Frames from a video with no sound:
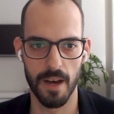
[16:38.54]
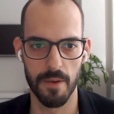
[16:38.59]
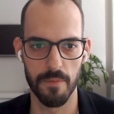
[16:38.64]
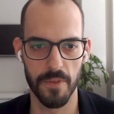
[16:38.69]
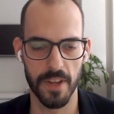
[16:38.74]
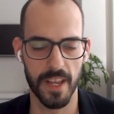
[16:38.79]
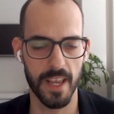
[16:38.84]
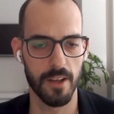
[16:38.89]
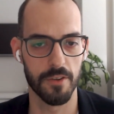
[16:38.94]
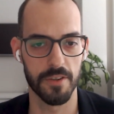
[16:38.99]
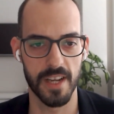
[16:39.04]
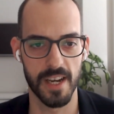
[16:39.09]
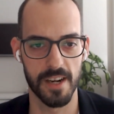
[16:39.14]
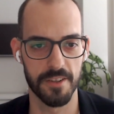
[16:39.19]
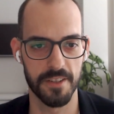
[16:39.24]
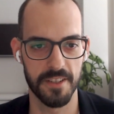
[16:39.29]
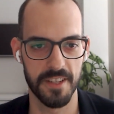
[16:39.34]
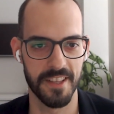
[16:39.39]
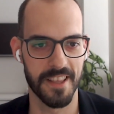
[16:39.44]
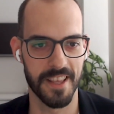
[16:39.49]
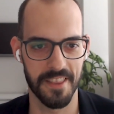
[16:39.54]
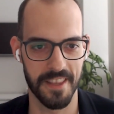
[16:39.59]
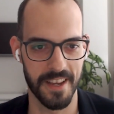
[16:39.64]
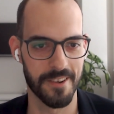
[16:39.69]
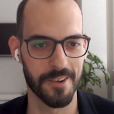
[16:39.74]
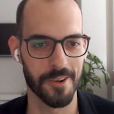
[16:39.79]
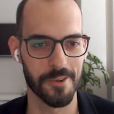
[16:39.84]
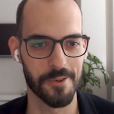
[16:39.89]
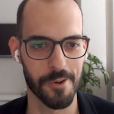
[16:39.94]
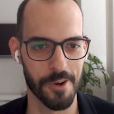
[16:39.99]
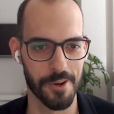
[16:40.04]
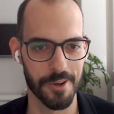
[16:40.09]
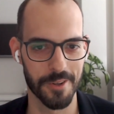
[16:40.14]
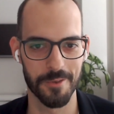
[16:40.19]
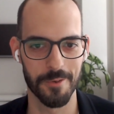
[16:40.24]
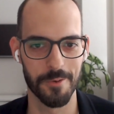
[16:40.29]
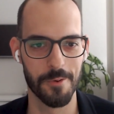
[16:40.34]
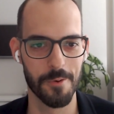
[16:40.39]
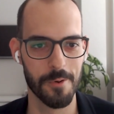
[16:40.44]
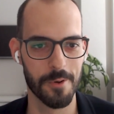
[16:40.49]
we cannot guarantee that they're not going
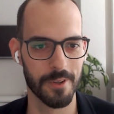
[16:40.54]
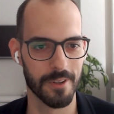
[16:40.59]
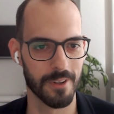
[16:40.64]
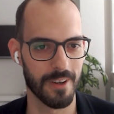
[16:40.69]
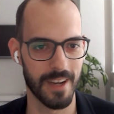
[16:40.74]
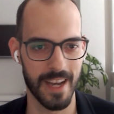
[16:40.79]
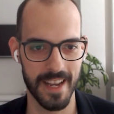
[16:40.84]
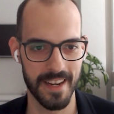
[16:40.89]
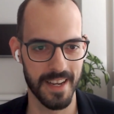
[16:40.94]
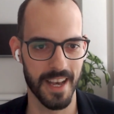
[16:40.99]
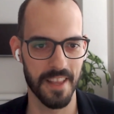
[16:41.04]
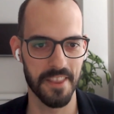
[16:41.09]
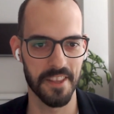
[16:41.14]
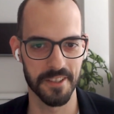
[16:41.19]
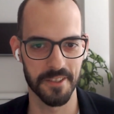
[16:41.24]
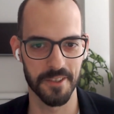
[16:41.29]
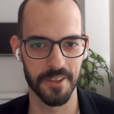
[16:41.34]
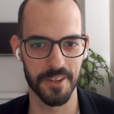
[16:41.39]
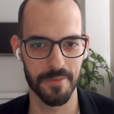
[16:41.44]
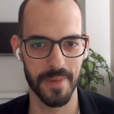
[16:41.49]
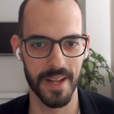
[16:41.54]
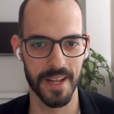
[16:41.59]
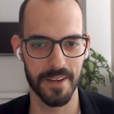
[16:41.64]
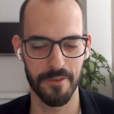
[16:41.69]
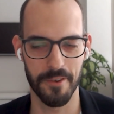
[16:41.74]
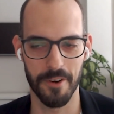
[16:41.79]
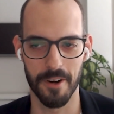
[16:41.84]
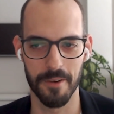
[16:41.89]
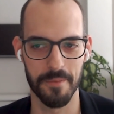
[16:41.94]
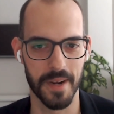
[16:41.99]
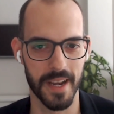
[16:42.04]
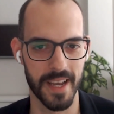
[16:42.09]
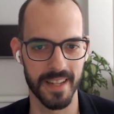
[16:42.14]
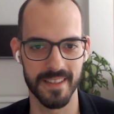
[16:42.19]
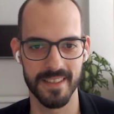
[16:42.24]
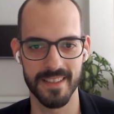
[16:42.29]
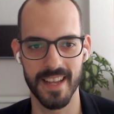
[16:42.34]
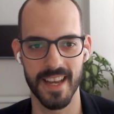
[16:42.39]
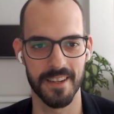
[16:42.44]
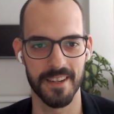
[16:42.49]
to Google or any other search platform
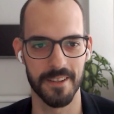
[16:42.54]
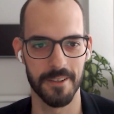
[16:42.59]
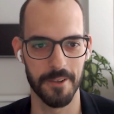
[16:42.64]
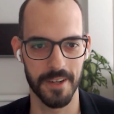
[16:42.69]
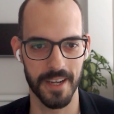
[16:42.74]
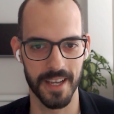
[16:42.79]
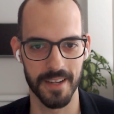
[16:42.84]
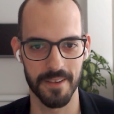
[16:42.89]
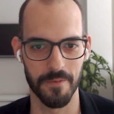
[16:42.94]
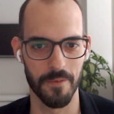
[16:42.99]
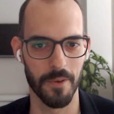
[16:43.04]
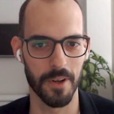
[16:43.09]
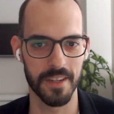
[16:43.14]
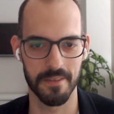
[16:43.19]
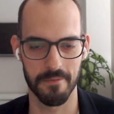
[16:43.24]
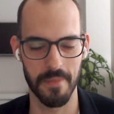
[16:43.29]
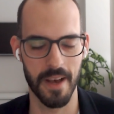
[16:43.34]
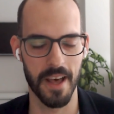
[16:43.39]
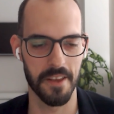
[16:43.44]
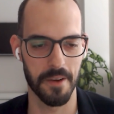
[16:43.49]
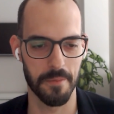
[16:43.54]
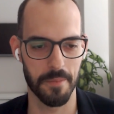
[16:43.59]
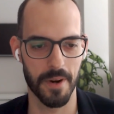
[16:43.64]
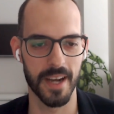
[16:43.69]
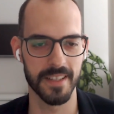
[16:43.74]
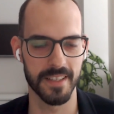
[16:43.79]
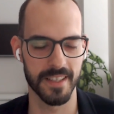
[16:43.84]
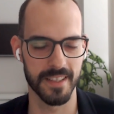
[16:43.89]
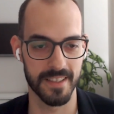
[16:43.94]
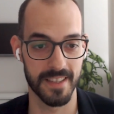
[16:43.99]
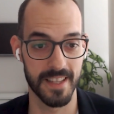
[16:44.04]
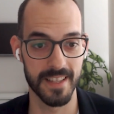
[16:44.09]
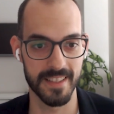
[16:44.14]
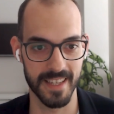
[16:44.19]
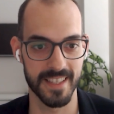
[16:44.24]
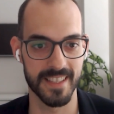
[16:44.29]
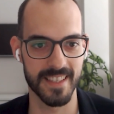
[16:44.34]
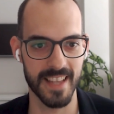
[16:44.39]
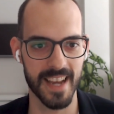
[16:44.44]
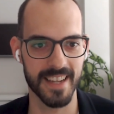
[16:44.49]
and take a look at what other prices this
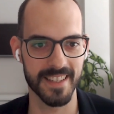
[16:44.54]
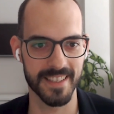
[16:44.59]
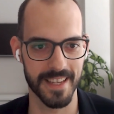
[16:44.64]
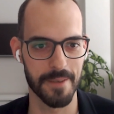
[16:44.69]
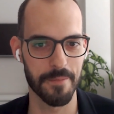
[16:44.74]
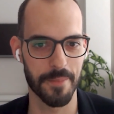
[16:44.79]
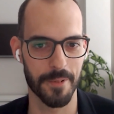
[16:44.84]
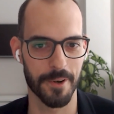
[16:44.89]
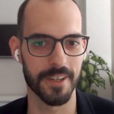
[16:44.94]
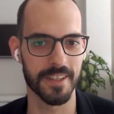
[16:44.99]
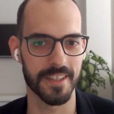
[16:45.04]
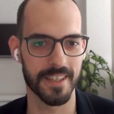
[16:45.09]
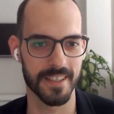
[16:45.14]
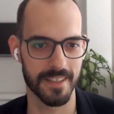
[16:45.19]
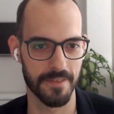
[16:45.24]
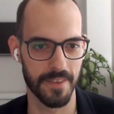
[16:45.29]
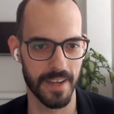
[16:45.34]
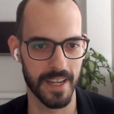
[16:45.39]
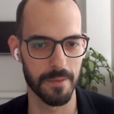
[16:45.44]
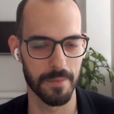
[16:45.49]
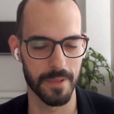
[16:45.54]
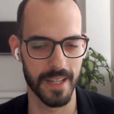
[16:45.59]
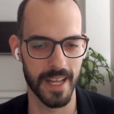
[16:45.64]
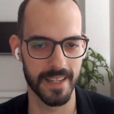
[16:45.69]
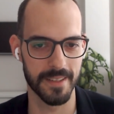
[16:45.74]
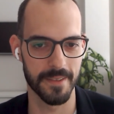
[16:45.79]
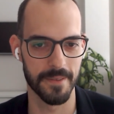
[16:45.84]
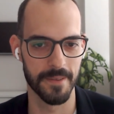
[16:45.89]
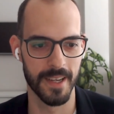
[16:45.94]
exact same product is available at.